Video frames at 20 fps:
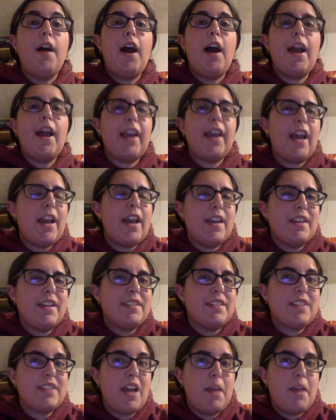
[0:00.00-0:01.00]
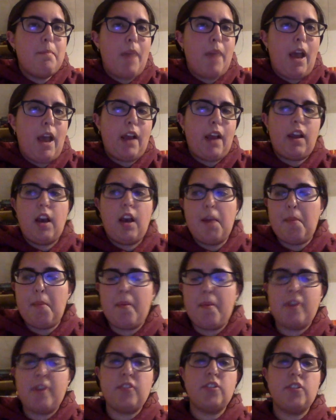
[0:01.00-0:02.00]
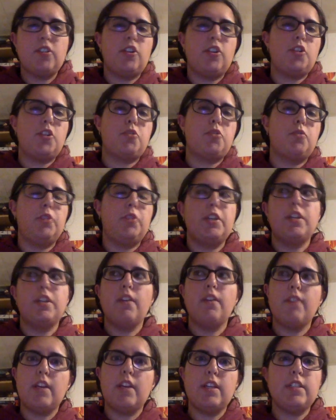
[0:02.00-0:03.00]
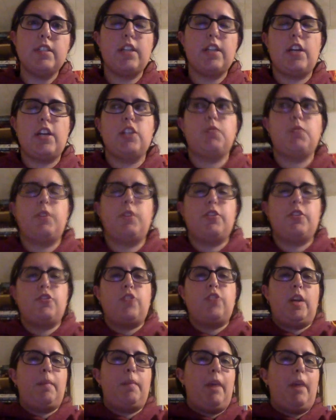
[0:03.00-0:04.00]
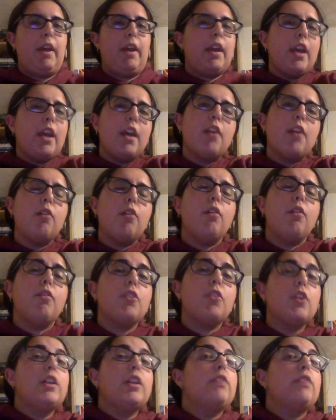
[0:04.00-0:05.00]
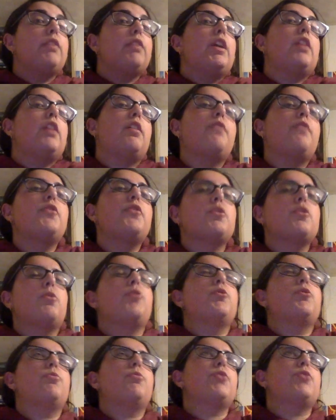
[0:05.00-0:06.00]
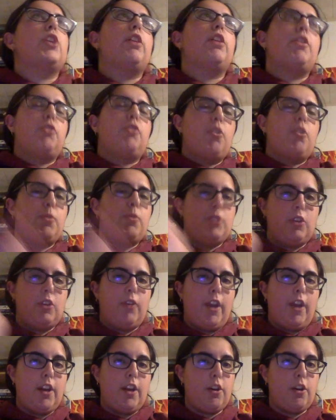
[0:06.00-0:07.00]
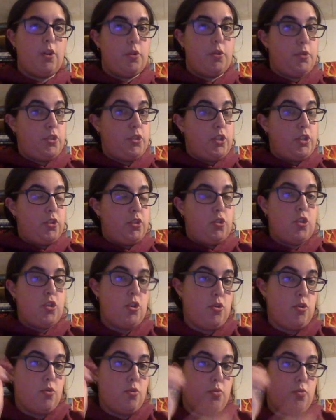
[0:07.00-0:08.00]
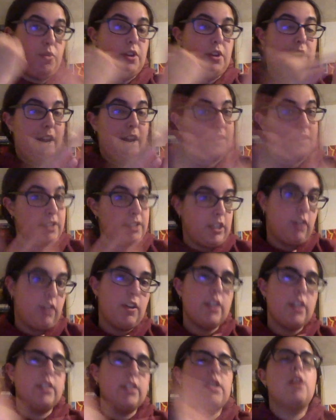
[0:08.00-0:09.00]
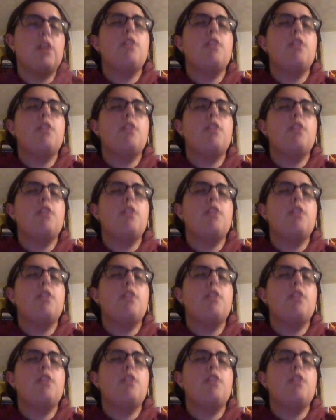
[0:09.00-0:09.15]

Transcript: Hi guys, I'm back. I'm about to start Truly Devious, and I just wanted to check back in. Overall, I really loved The Sorcerer's Heir. I thought it was a great conclusion to that series.